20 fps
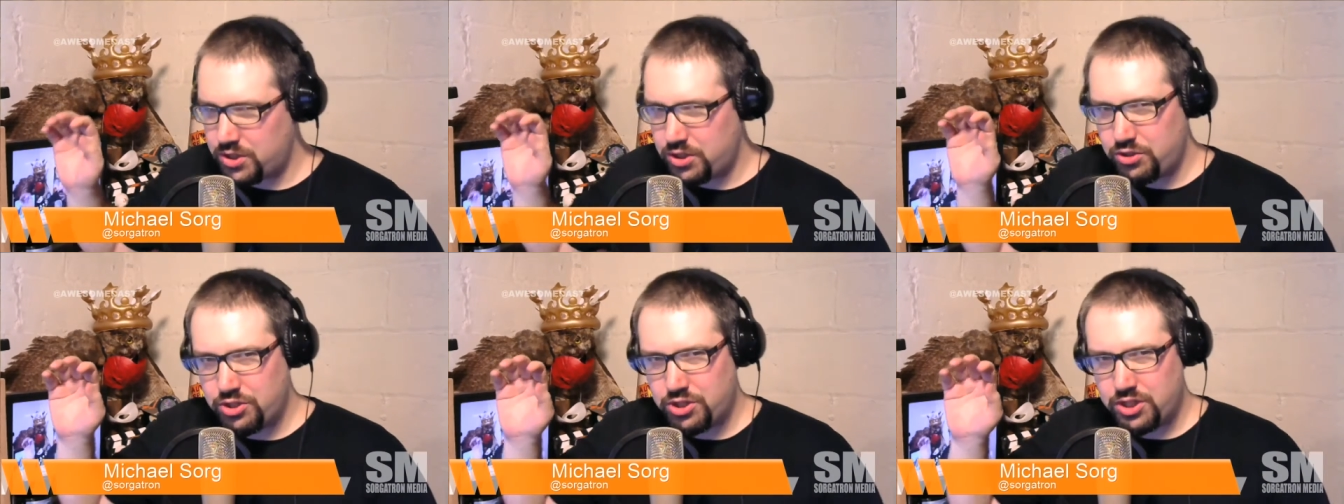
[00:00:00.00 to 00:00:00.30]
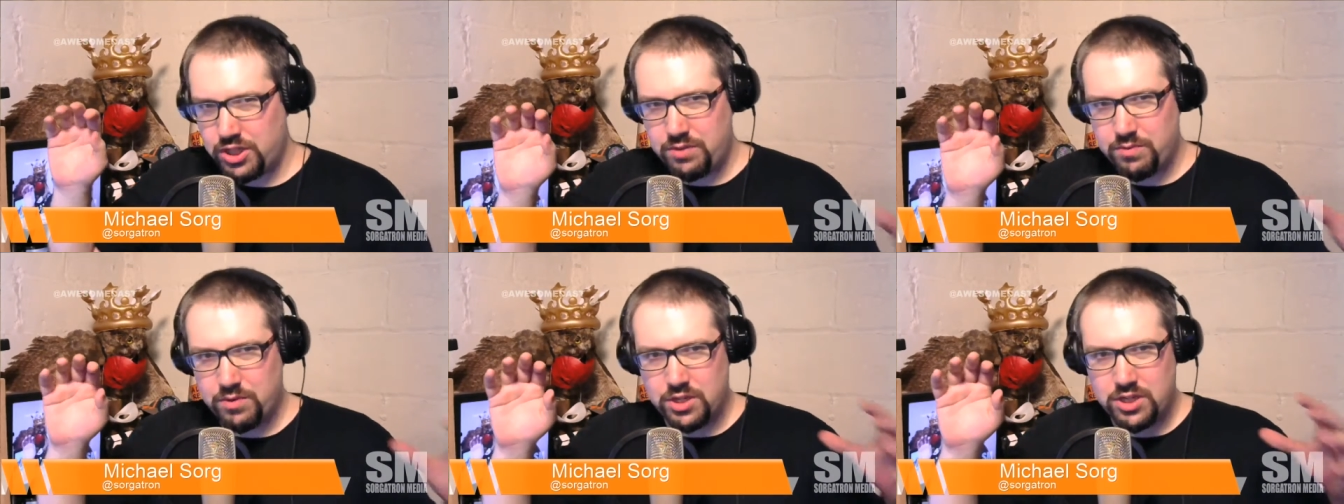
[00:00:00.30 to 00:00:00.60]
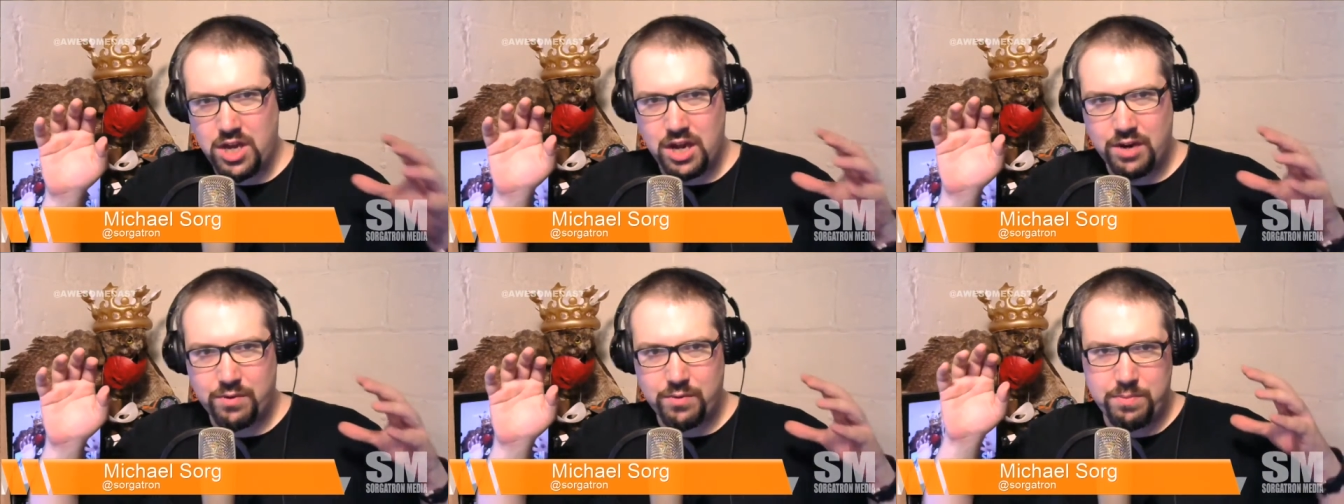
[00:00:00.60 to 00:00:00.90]
usually we're
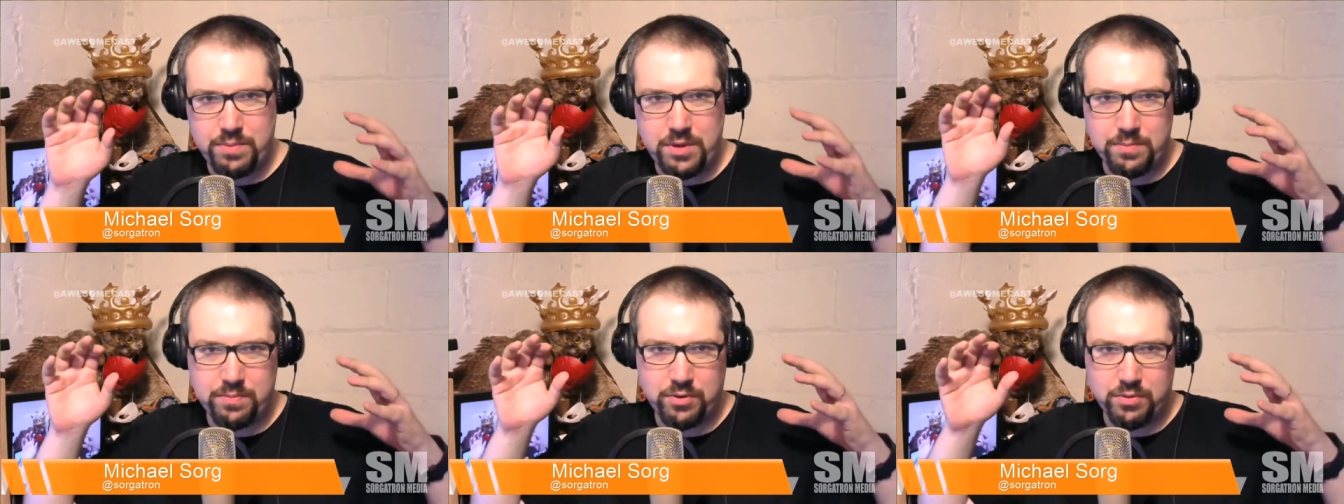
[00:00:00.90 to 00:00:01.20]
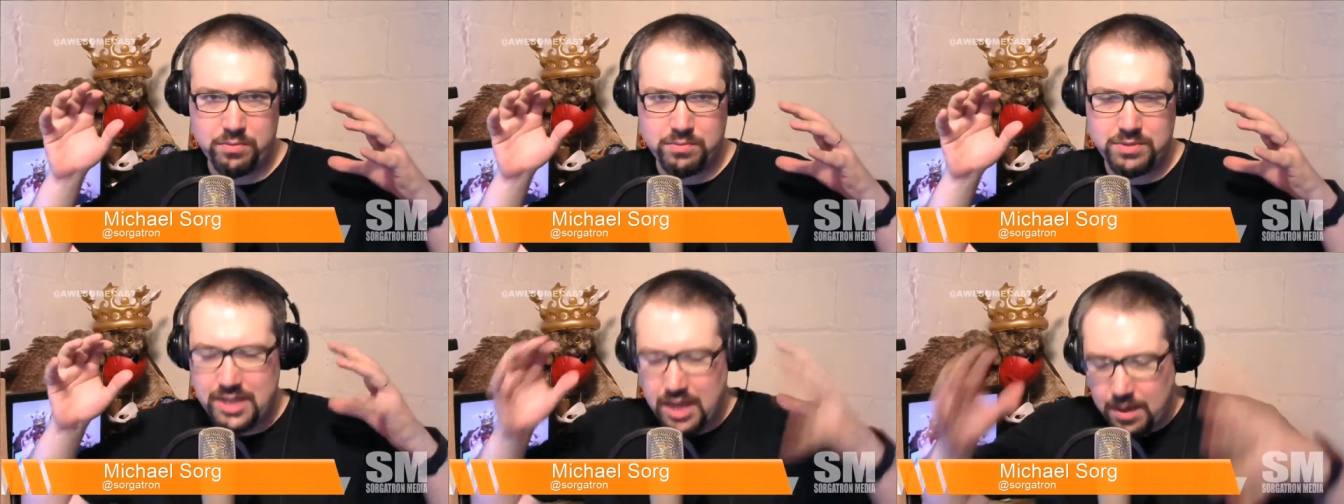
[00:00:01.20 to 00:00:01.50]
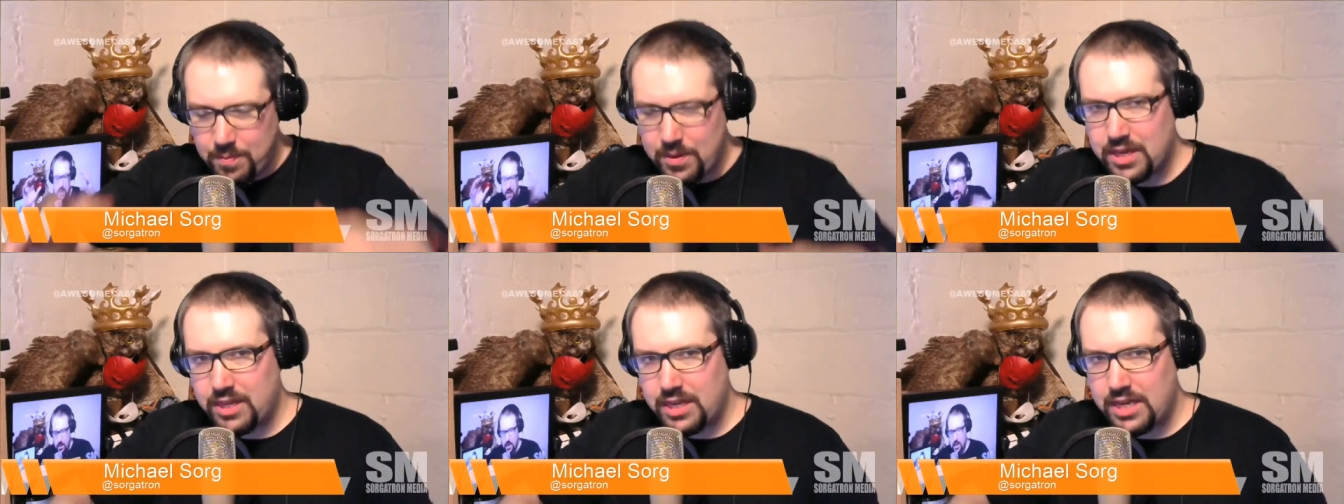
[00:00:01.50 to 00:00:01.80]
talking with people
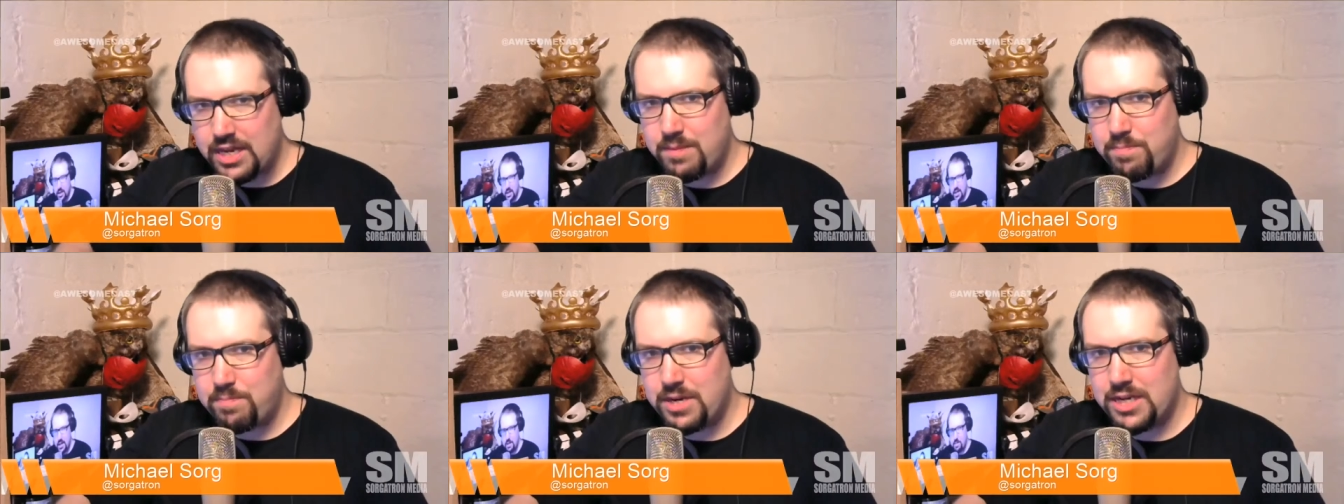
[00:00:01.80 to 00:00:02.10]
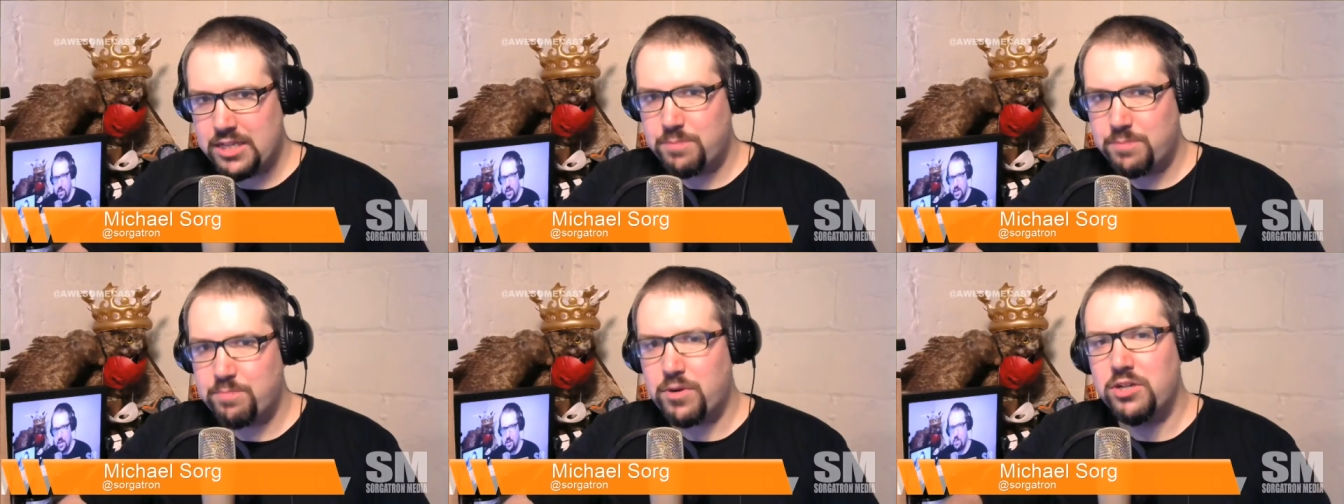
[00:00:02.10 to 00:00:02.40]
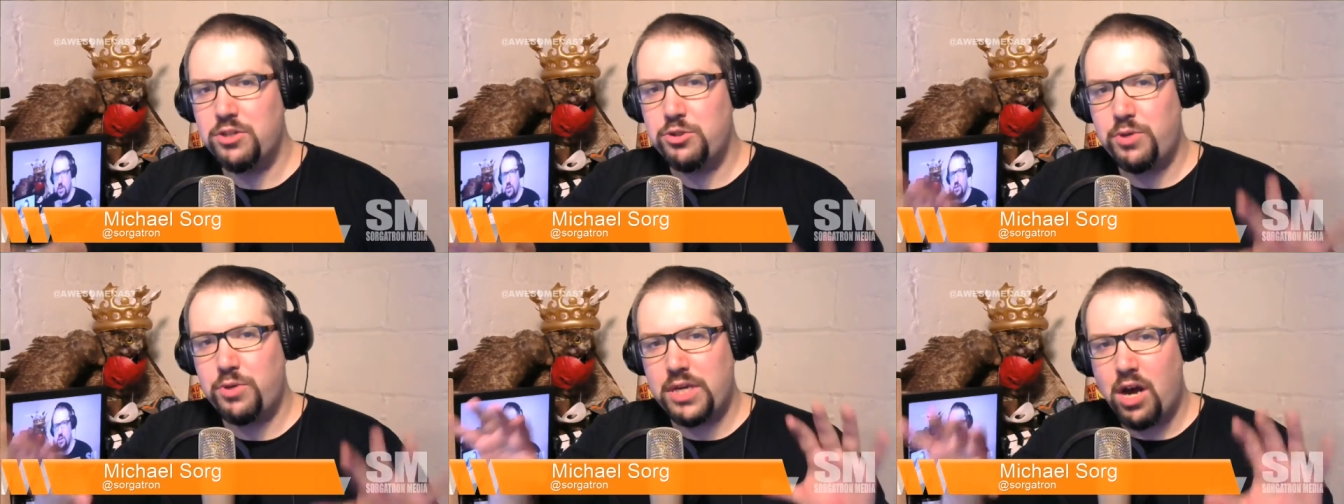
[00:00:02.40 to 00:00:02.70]
typically in
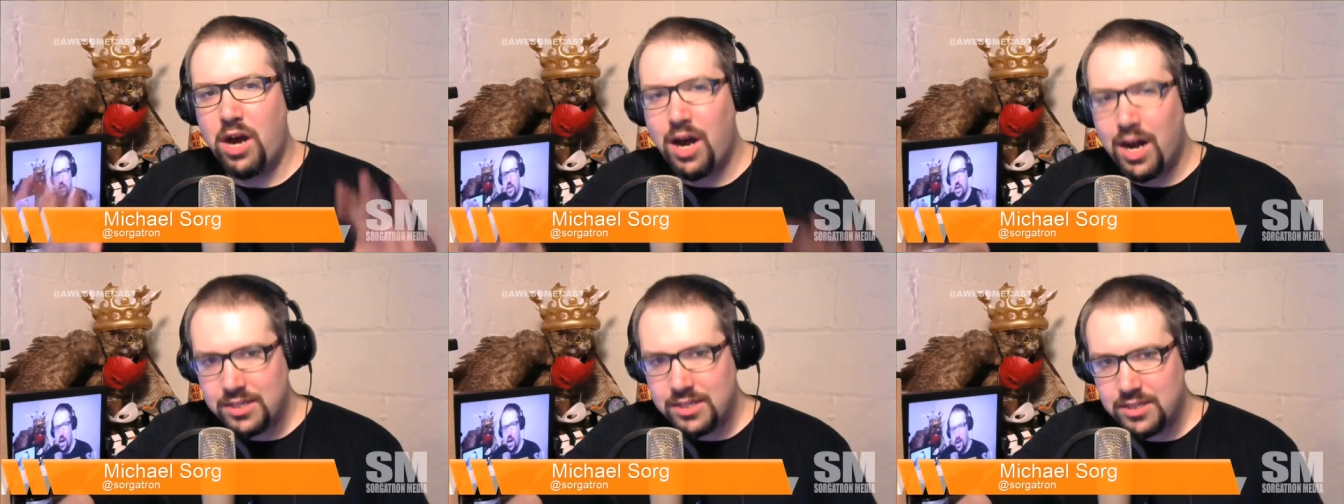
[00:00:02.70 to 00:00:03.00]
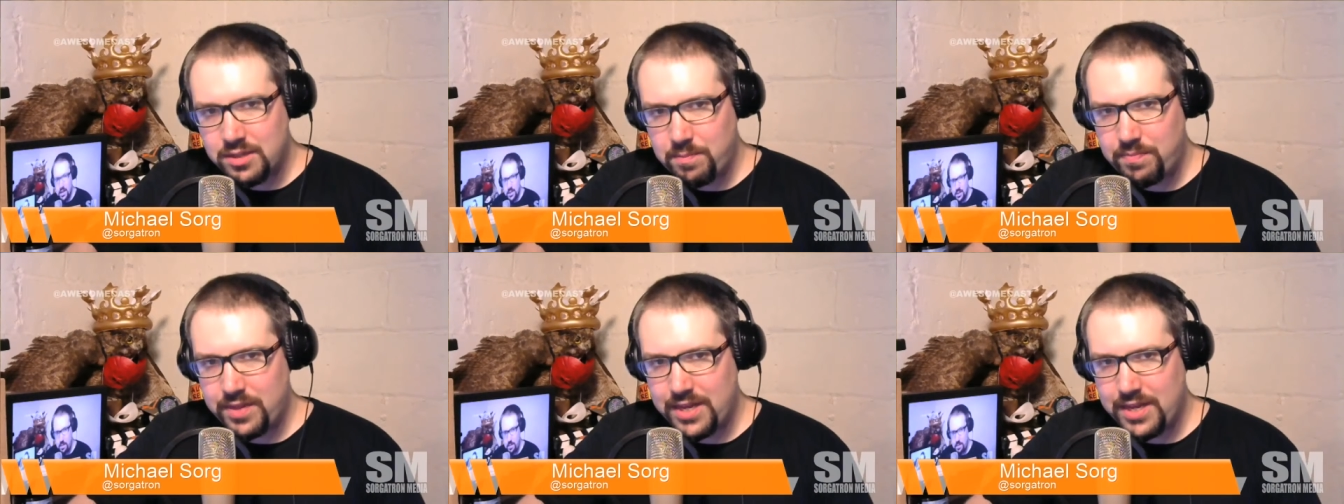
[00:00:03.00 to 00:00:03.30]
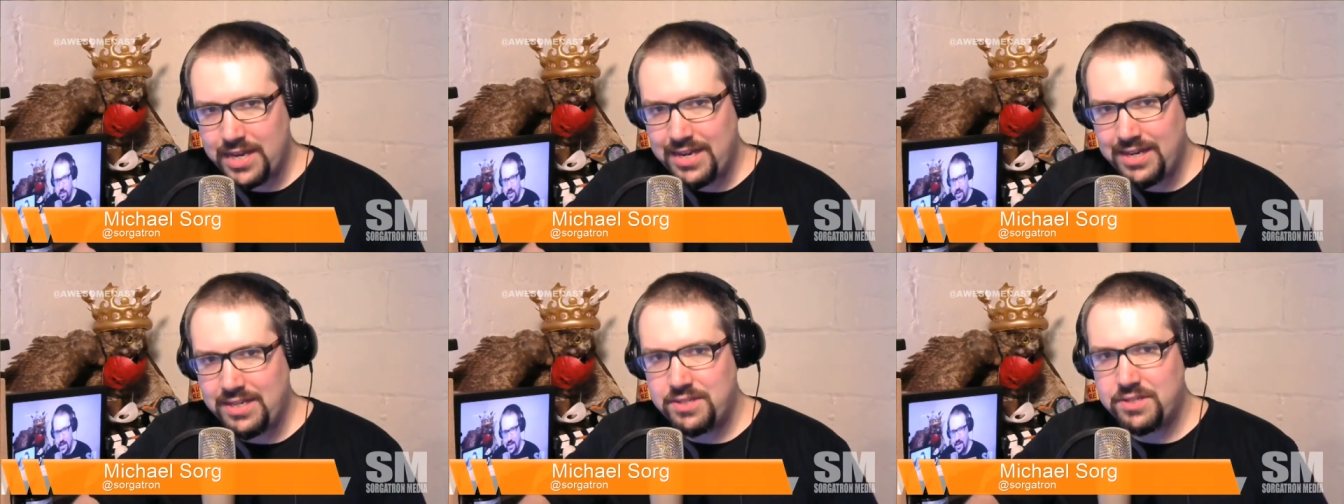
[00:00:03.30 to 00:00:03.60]
Pittsburgh doing awesome
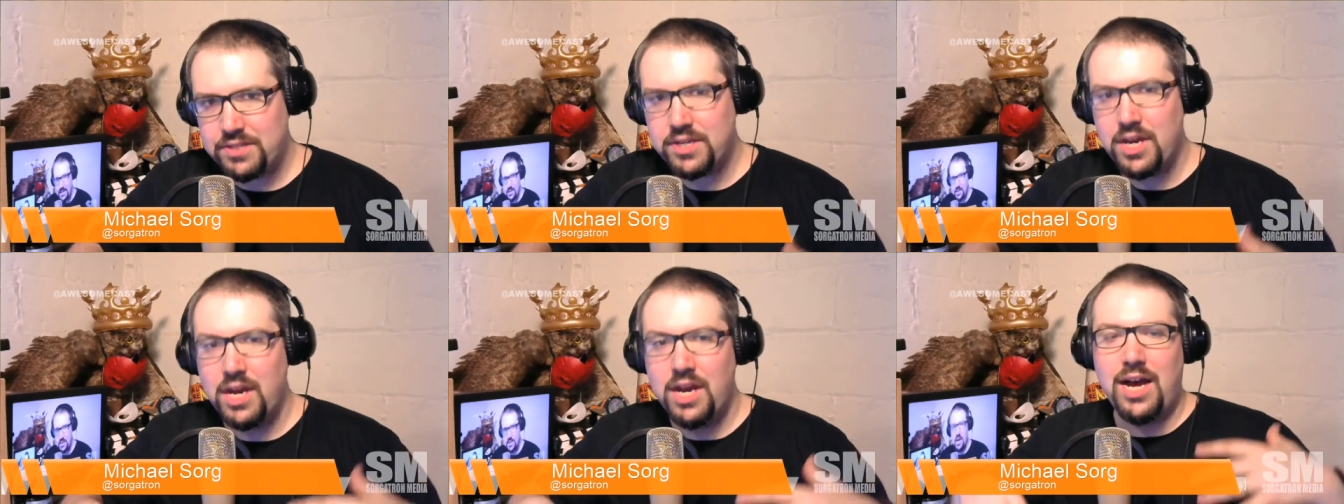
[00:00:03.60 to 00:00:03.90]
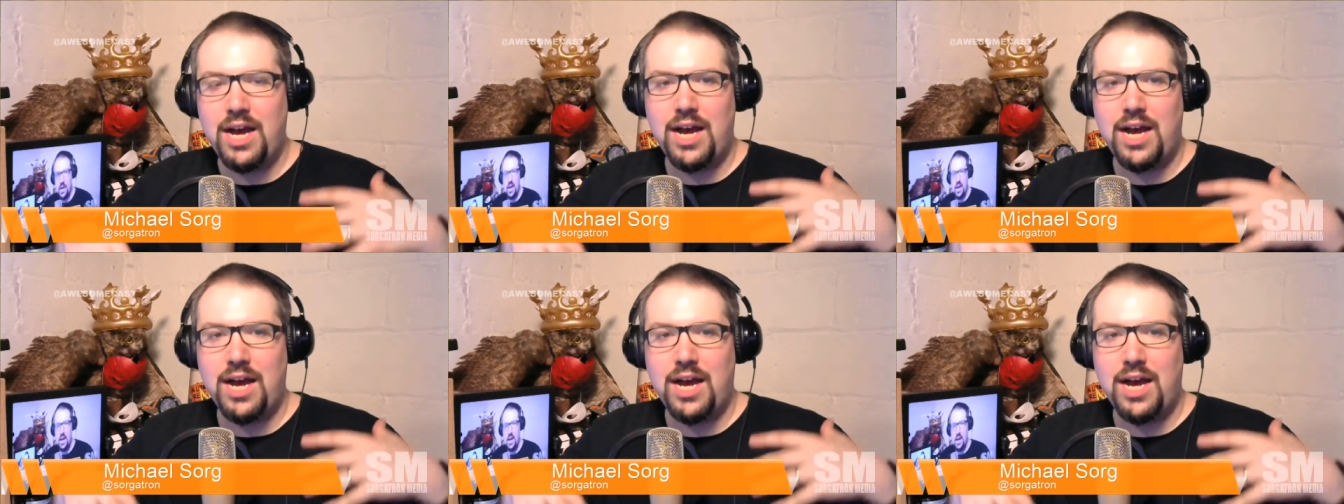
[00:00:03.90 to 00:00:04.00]
things,